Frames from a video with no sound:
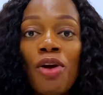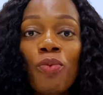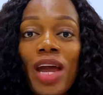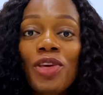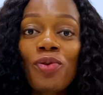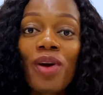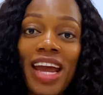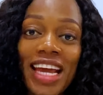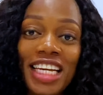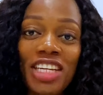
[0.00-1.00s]
where you
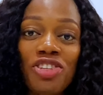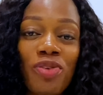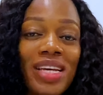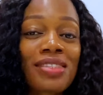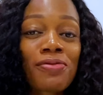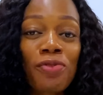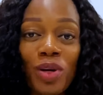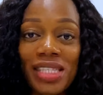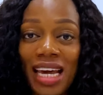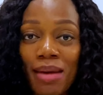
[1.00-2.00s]
earn interest
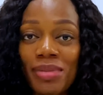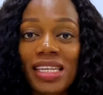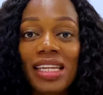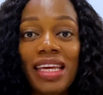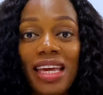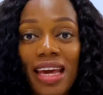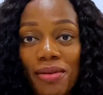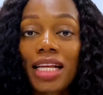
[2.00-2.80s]
4 times in a year.